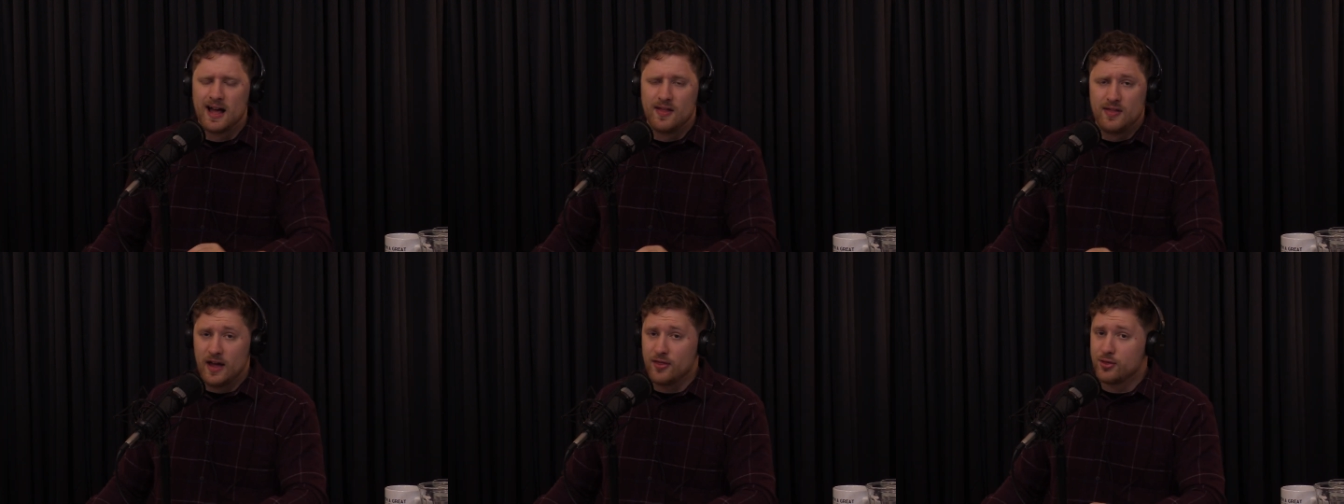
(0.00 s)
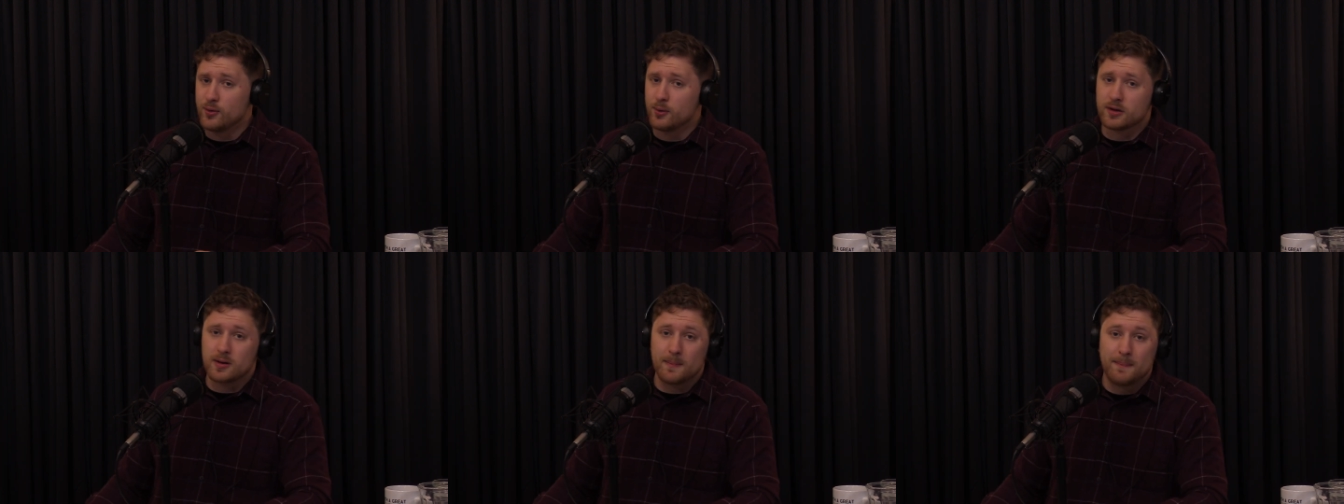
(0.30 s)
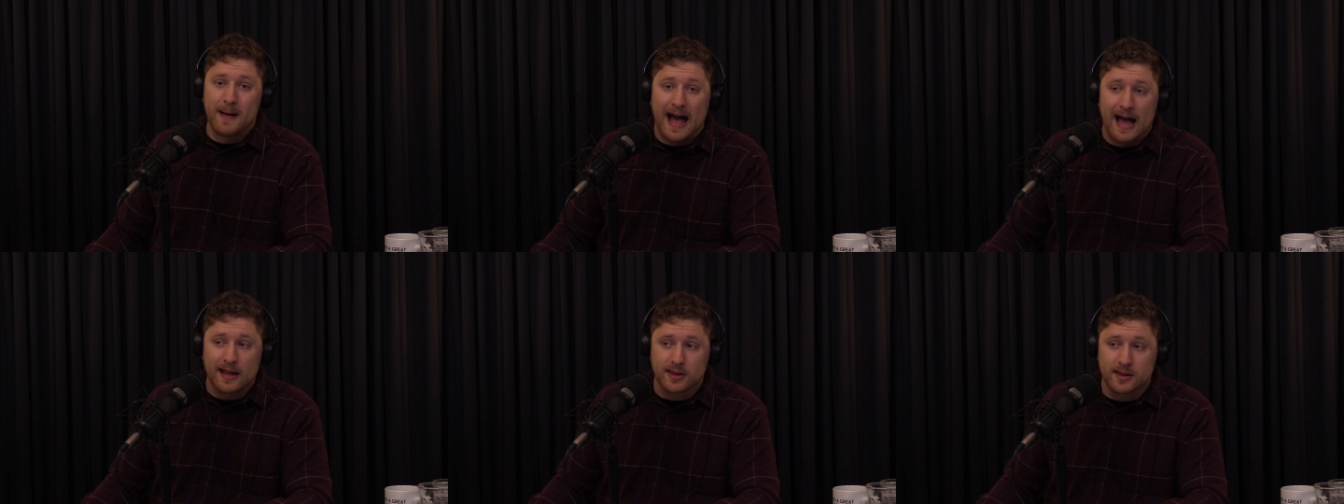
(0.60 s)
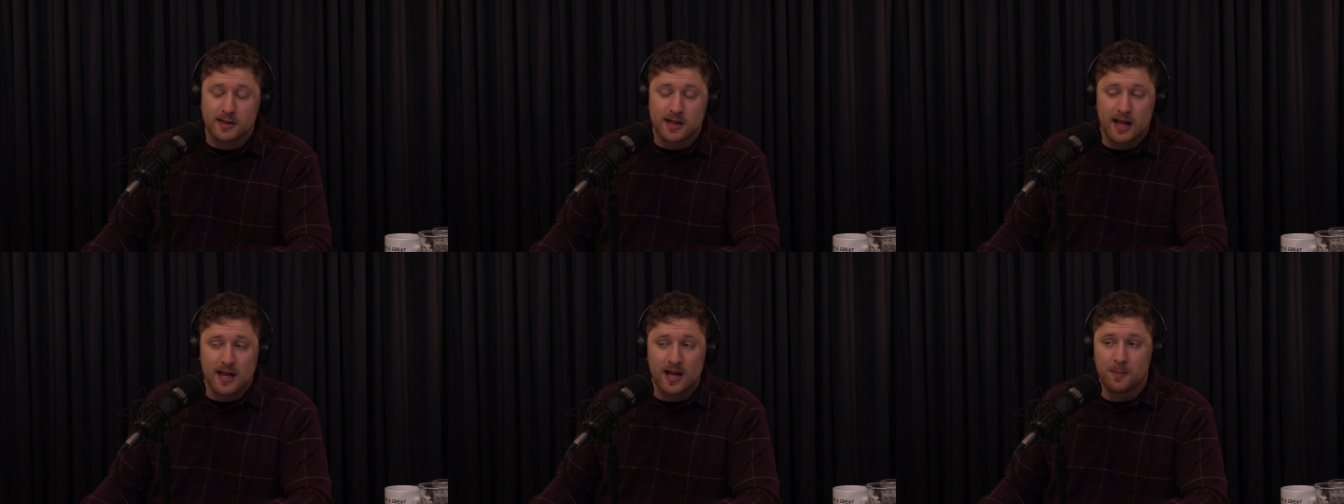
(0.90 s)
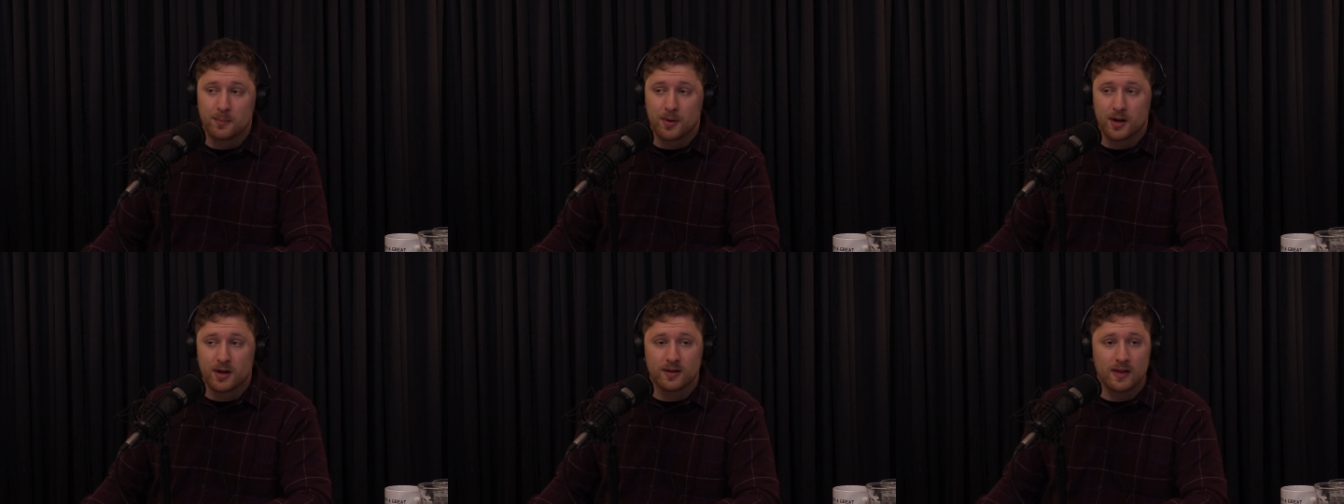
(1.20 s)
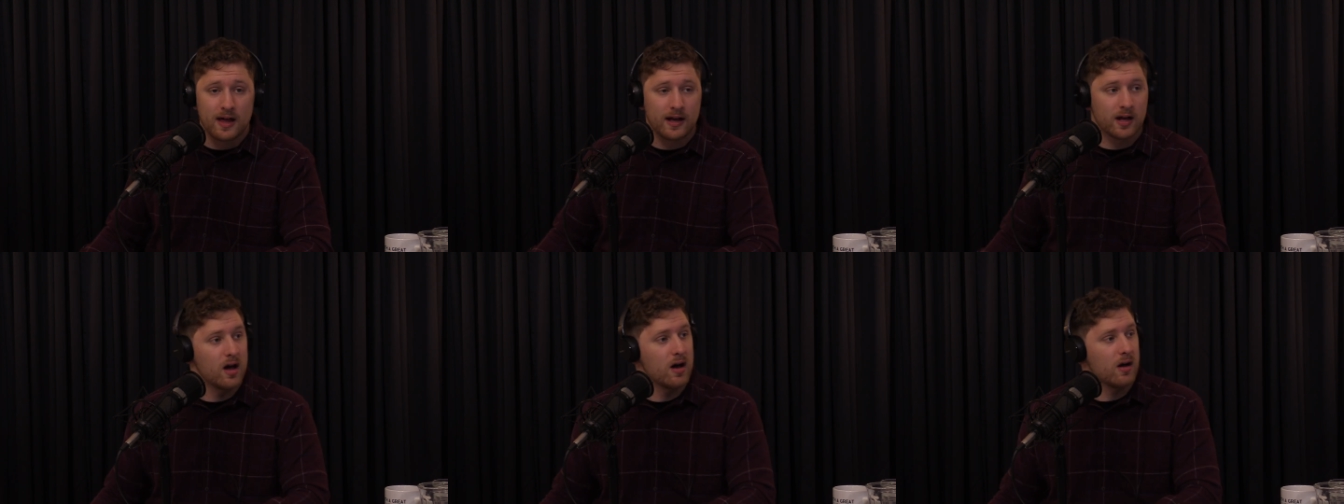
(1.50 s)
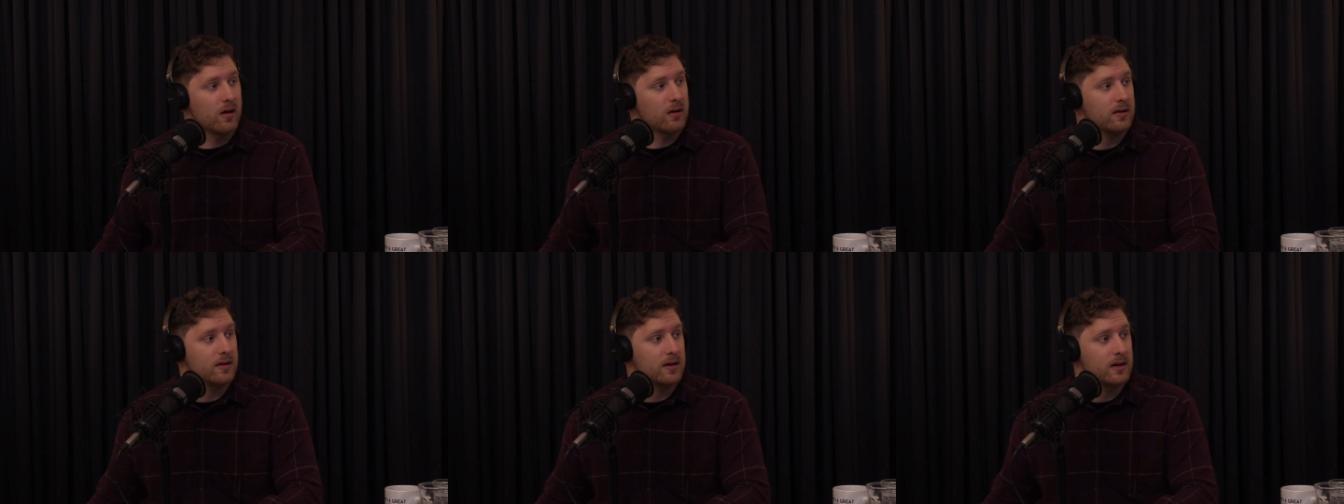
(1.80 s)
They threw some passes to him where you're like,
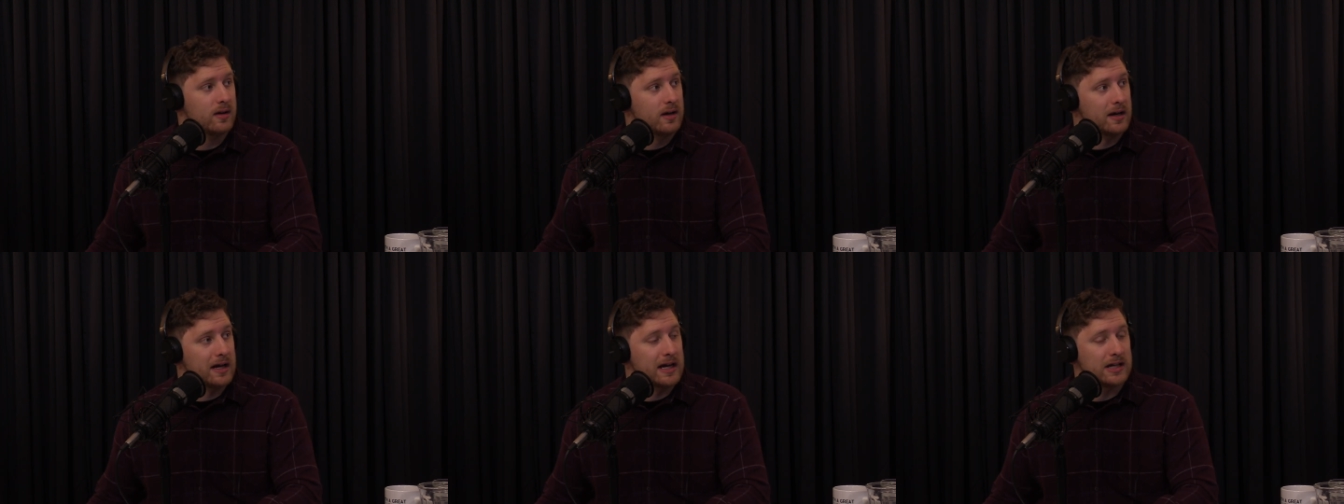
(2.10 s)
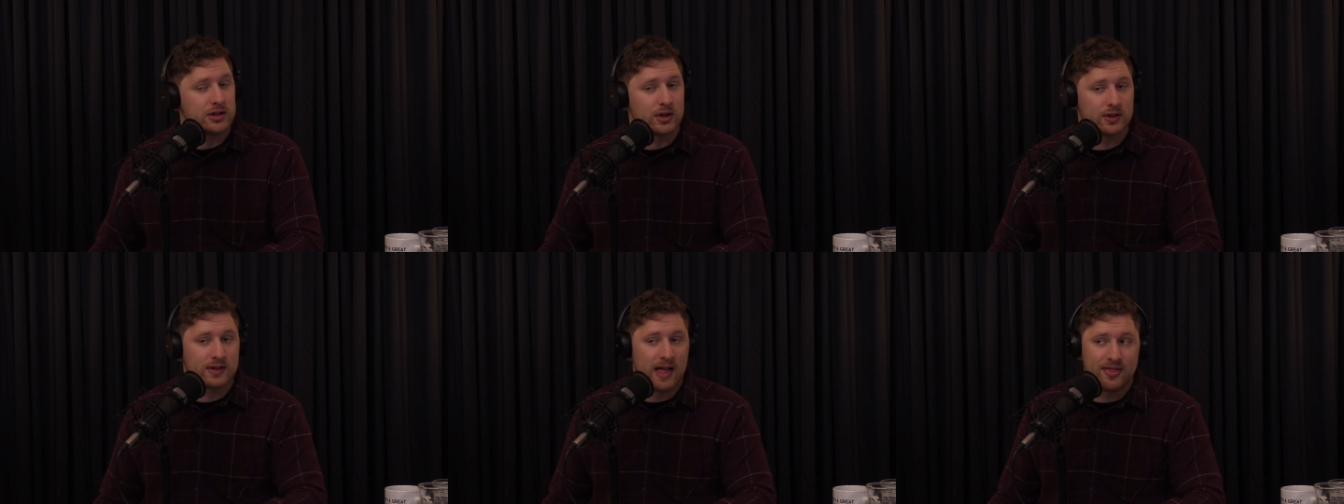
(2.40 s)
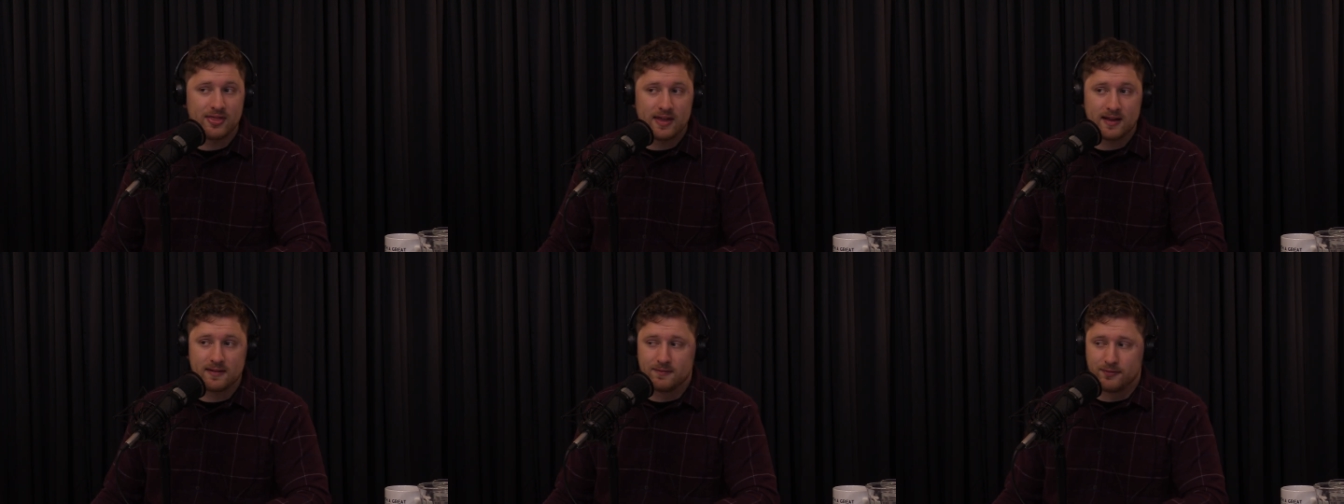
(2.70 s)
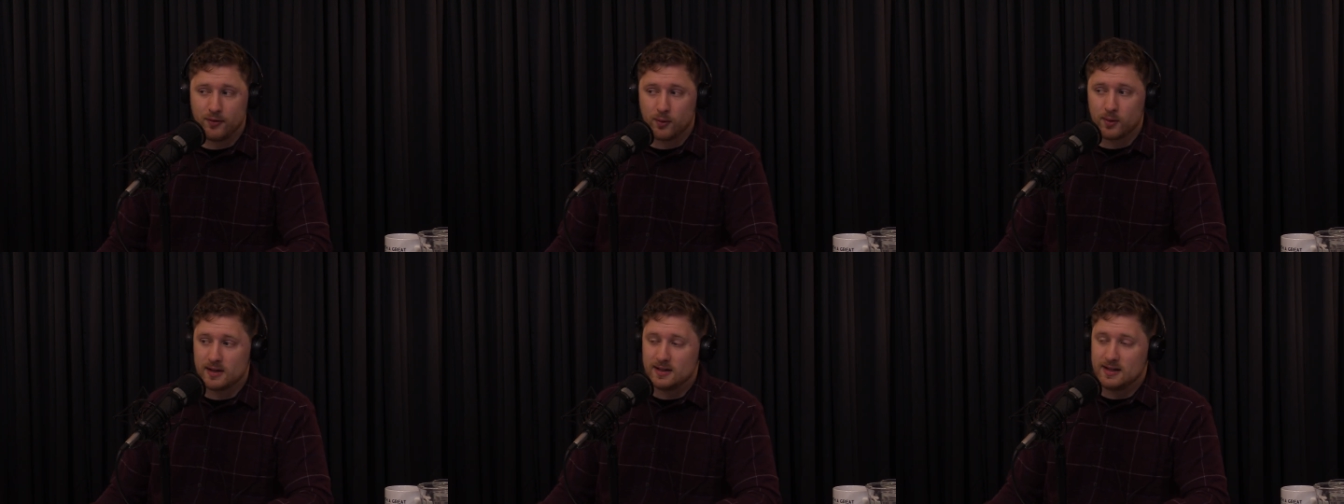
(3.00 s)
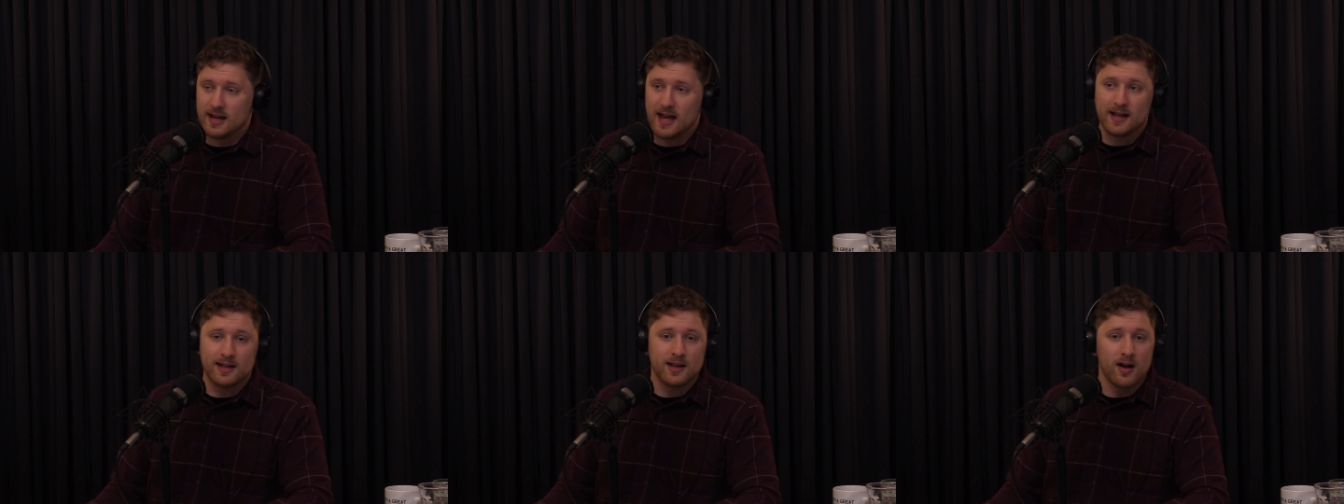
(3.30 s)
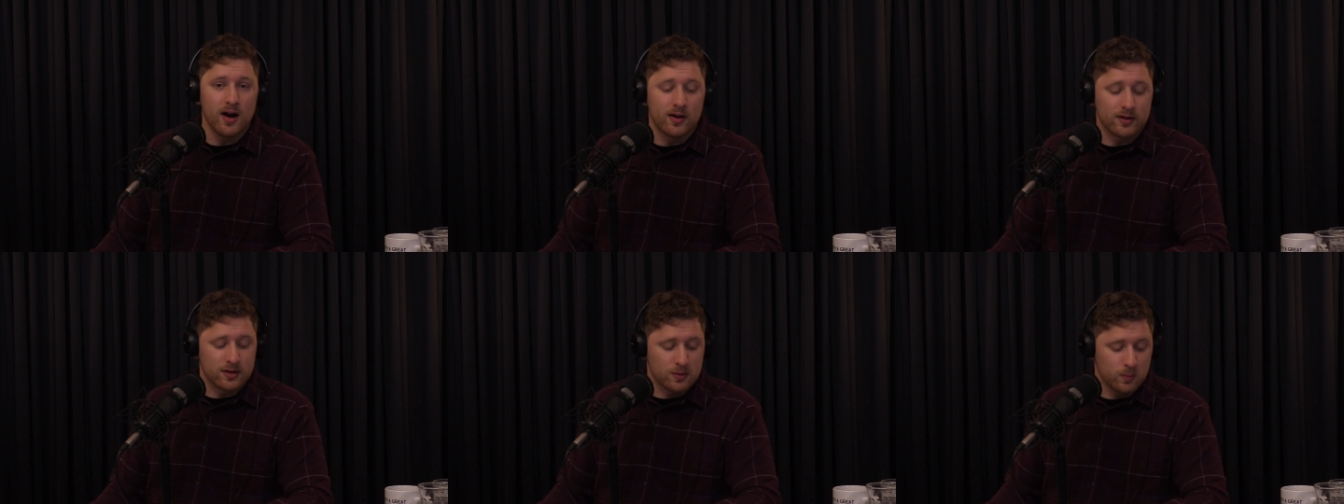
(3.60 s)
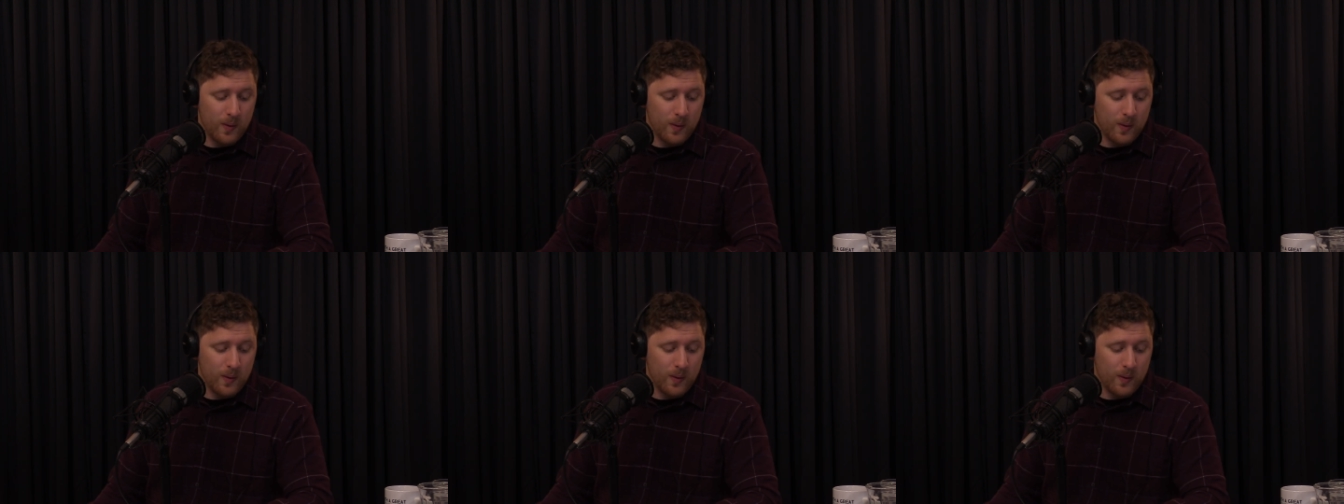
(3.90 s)
oh, he took that thing 40 dang yards.